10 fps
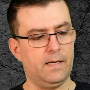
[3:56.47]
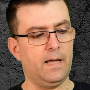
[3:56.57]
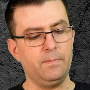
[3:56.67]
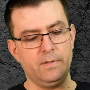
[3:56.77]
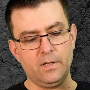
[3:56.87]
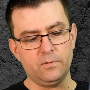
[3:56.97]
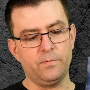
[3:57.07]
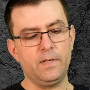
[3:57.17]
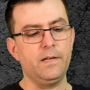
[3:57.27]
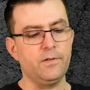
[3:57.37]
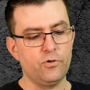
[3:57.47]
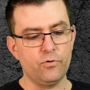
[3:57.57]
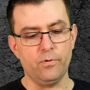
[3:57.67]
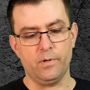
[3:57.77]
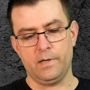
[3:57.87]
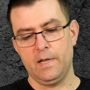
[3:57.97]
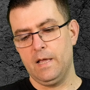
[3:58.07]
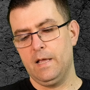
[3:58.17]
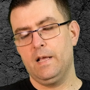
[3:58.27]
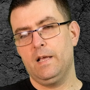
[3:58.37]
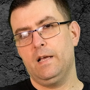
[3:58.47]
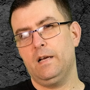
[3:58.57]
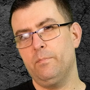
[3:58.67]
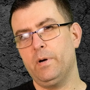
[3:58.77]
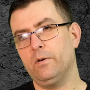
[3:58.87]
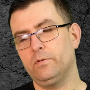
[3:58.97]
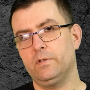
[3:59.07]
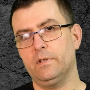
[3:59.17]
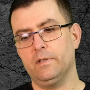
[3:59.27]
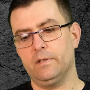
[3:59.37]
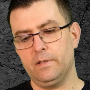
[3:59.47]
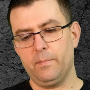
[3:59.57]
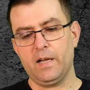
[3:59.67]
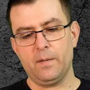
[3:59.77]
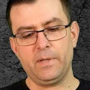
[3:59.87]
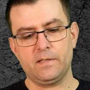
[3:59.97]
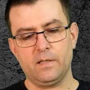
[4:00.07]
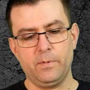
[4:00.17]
I'm not really sure about uh, the megapixel